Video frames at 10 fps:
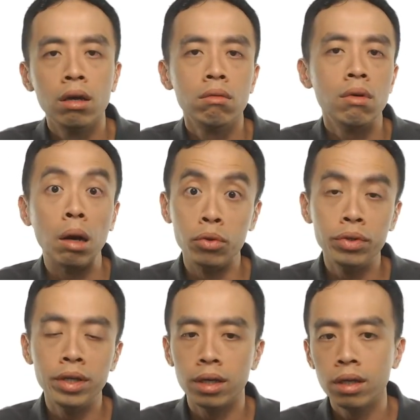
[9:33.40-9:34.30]

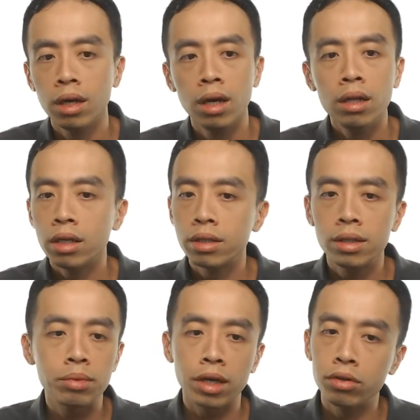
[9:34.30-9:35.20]
ammonia, the
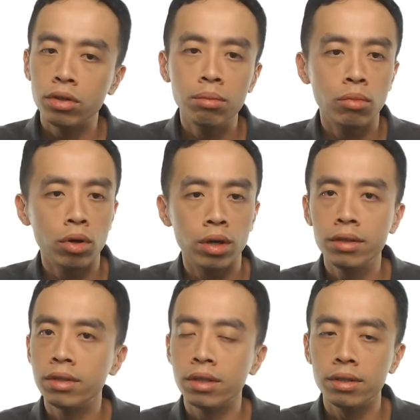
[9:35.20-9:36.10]
steps actually more or less
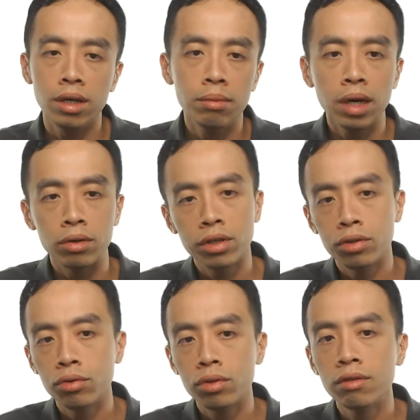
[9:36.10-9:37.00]
is the same. I'll
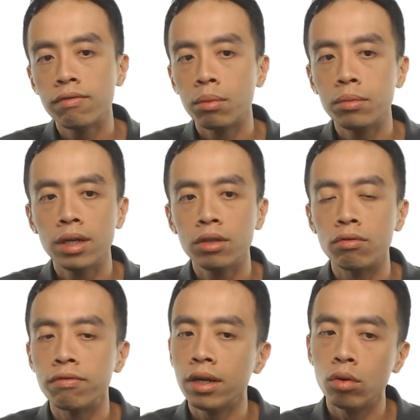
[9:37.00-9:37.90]
just use this formula to
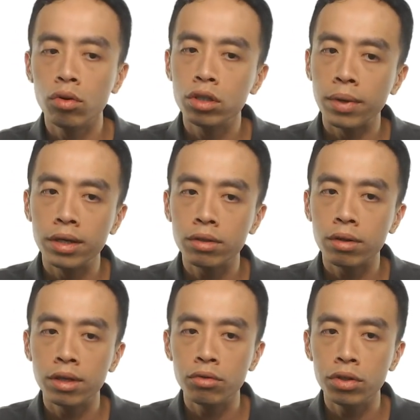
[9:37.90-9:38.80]
find OH minus
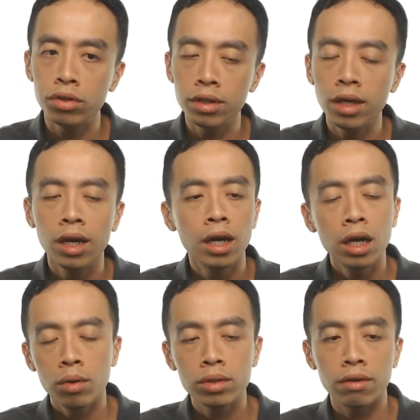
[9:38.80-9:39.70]
concentration.
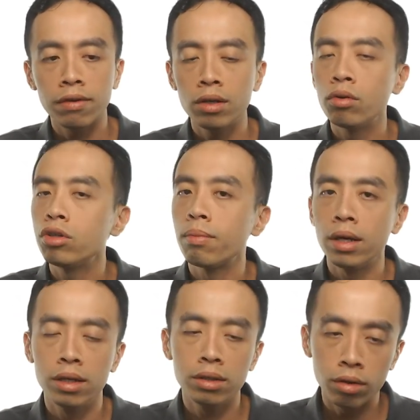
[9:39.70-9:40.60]
Once I find OH
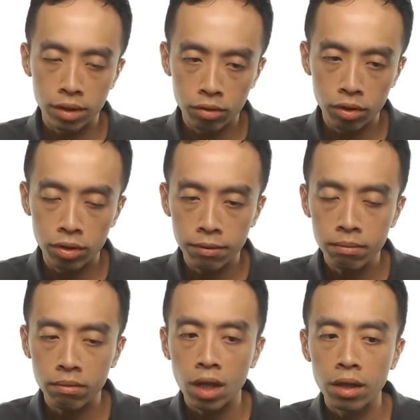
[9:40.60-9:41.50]
minus concentration,
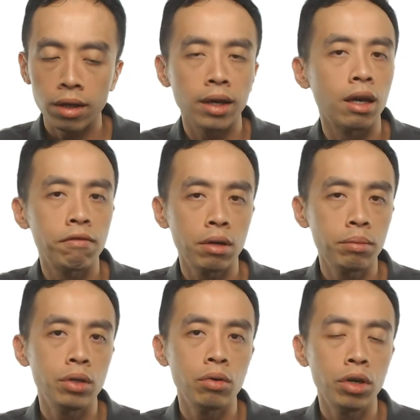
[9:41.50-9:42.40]
then I can find
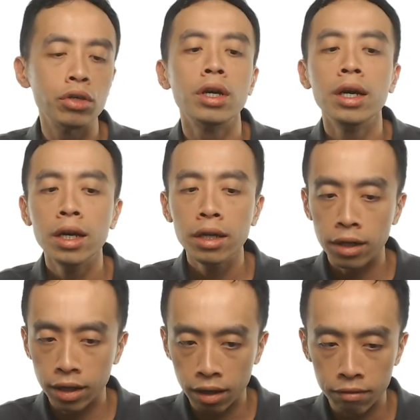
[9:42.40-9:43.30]
POH, then
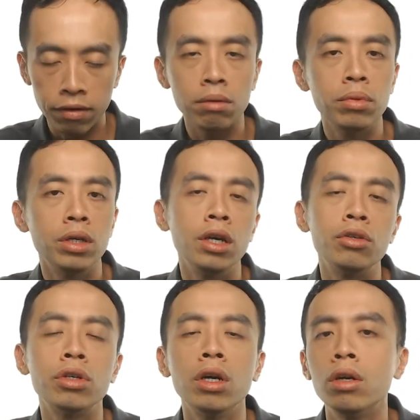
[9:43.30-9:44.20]
I can find
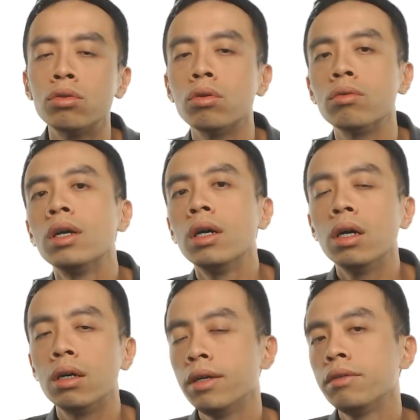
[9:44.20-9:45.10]
pH. So
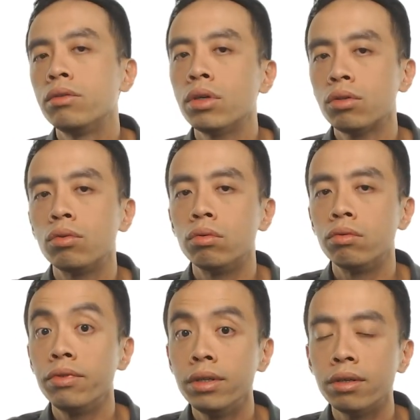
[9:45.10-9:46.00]
again, just to
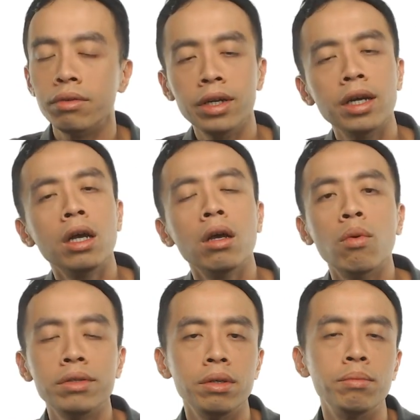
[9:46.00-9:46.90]
reiterate, what
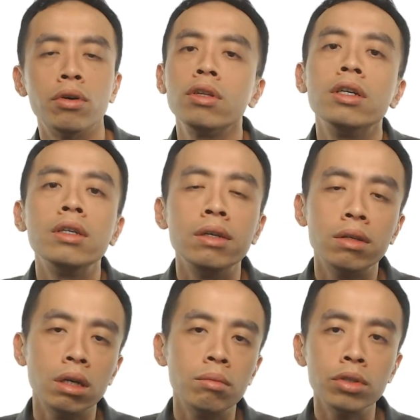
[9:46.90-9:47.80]
is important in
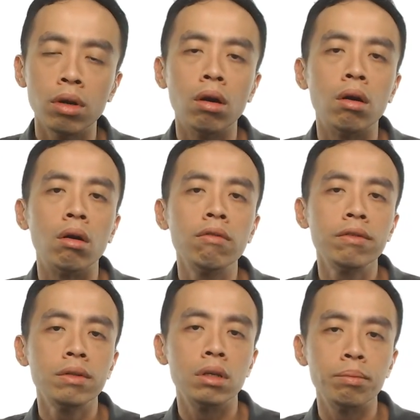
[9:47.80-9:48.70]
terms of
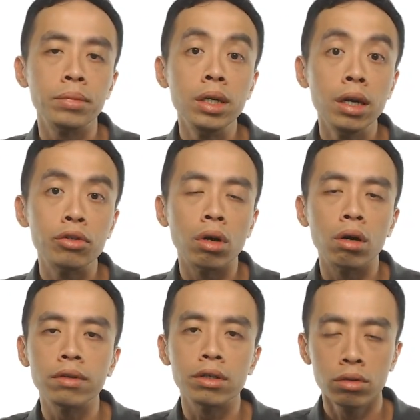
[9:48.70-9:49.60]
the pH
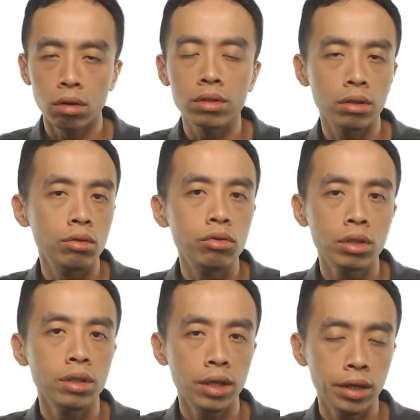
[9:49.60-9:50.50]
of a salt
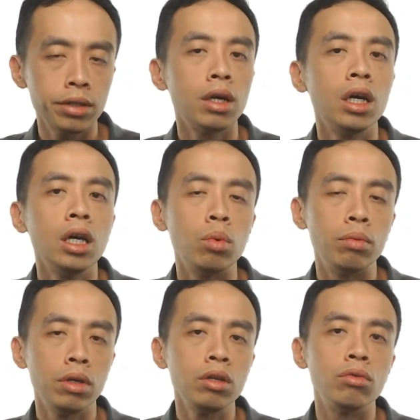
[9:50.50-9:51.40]
solution is we will
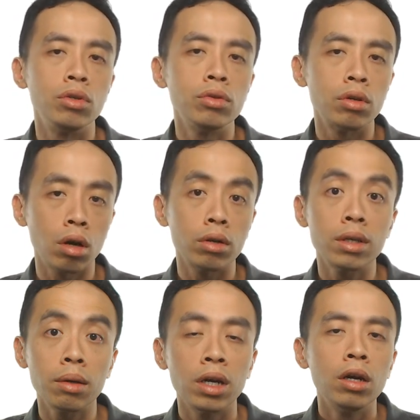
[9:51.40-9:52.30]
need to use the
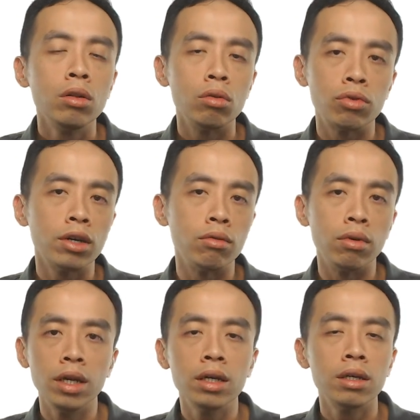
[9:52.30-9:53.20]
concept to try to
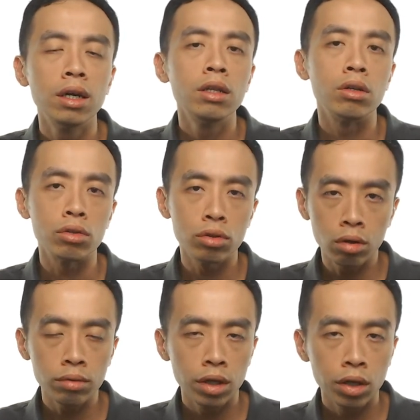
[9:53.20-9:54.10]
link the
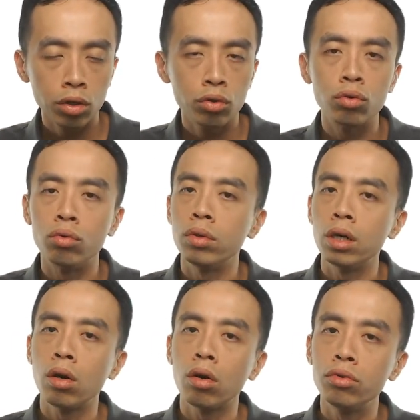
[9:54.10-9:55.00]
salt to a
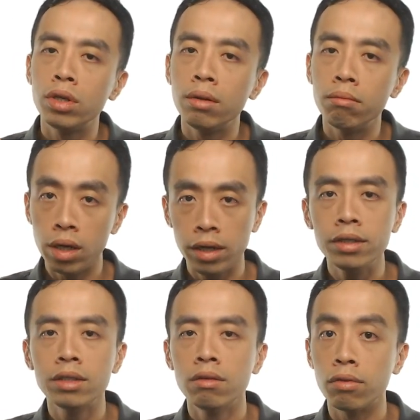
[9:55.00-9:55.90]
conjugate
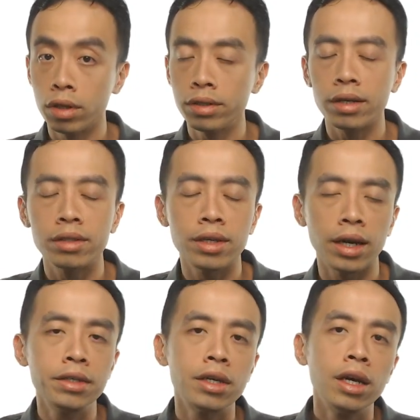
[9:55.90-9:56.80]
base for this
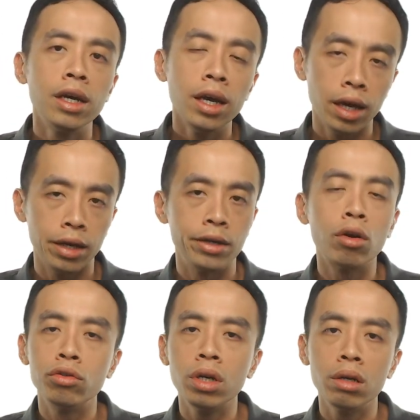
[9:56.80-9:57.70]
exercise. And a
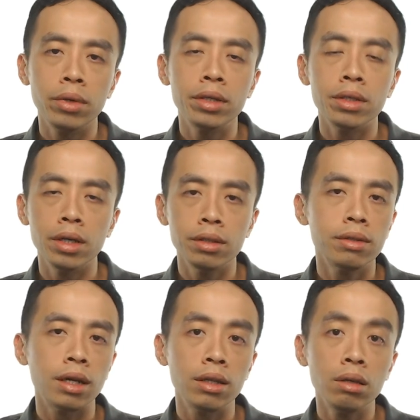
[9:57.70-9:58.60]
conjugate base is
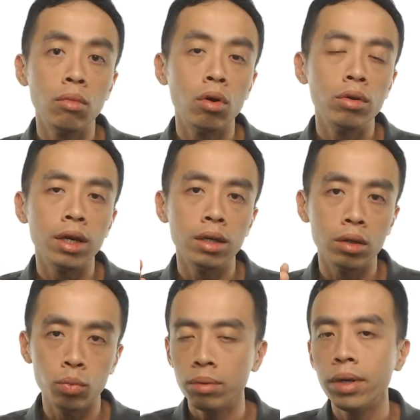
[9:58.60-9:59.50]
nothing more than a
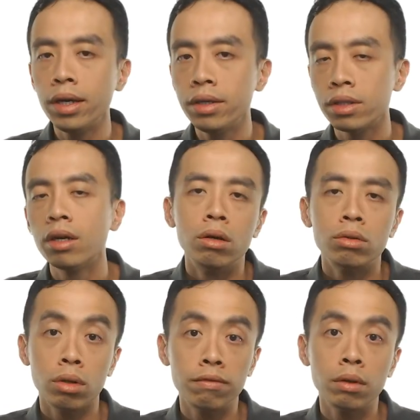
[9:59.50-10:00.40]
weak base
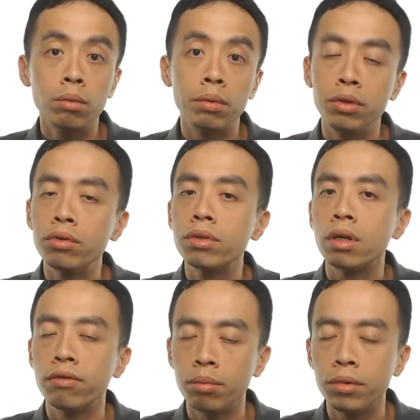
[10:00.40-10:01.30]
so therefore, we will use the
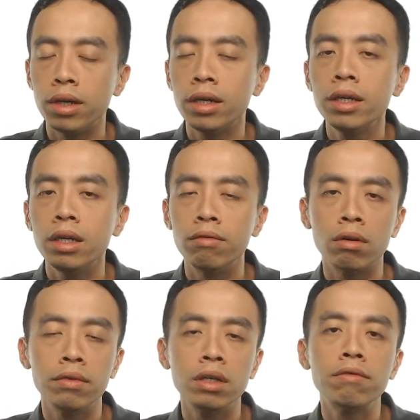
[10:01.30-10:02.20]
formula
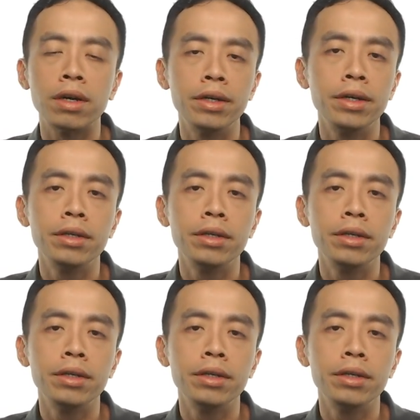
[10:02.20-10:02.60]
involving finding